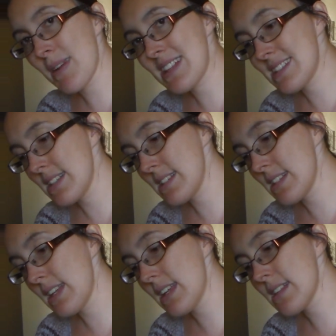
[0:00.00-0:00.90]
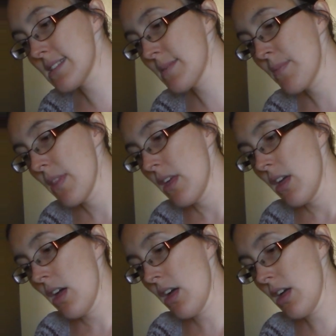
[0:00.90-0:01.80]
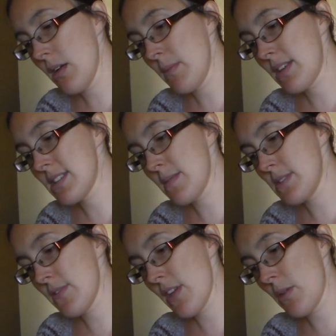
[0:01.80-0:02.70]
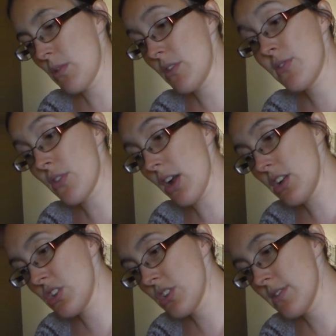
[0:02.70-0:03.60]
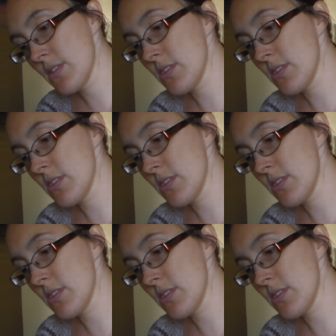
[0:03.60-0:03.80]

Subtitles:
of my seasonings except if they were fresh.